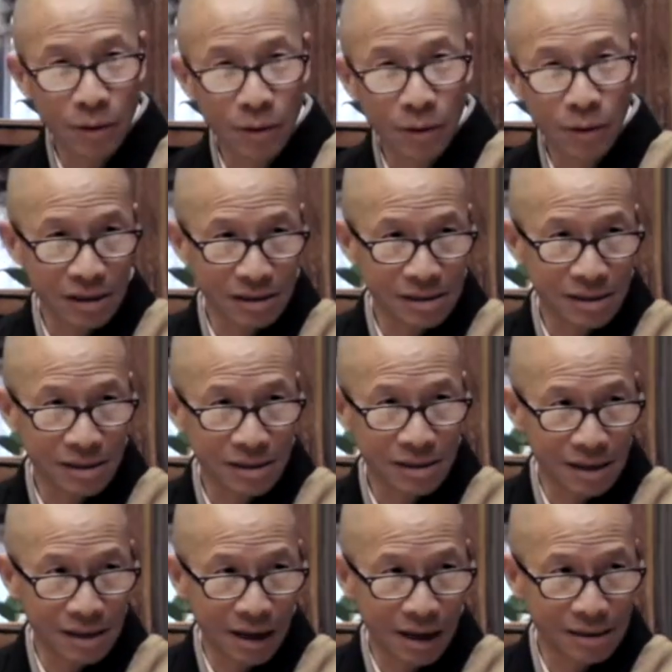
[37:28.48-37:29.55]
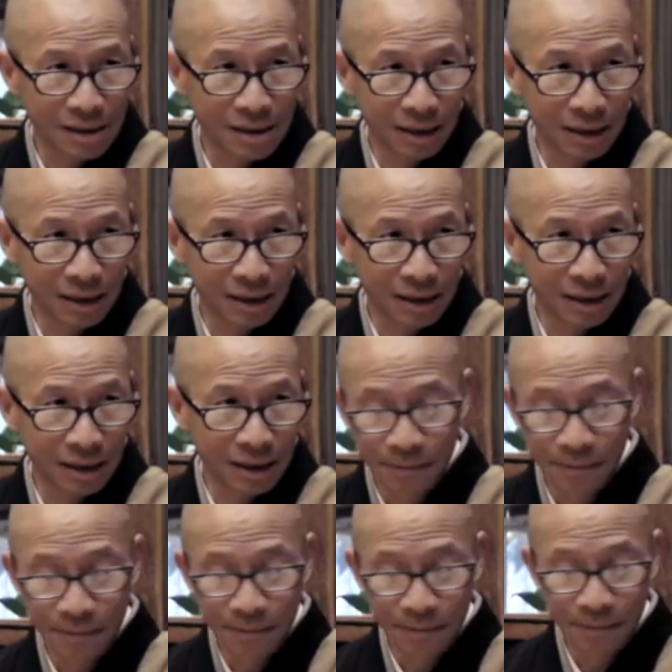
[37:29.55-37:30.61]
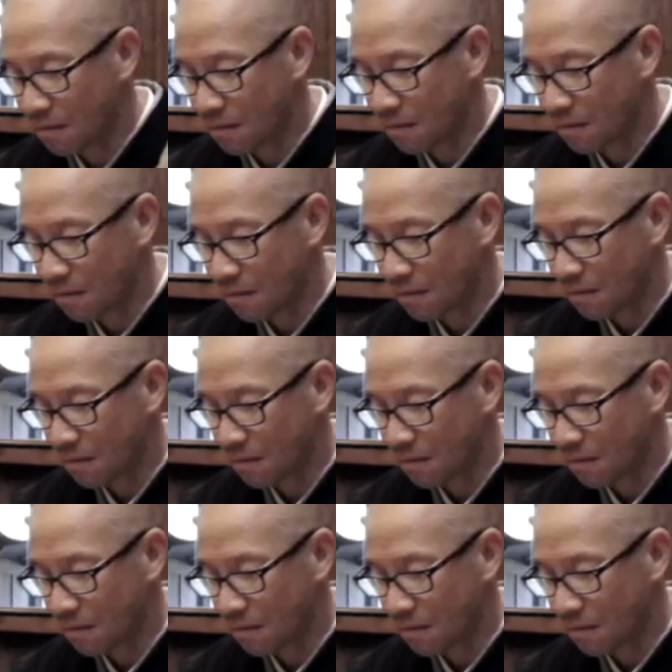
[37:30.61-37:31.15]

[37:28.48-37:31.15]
of one person's zazen.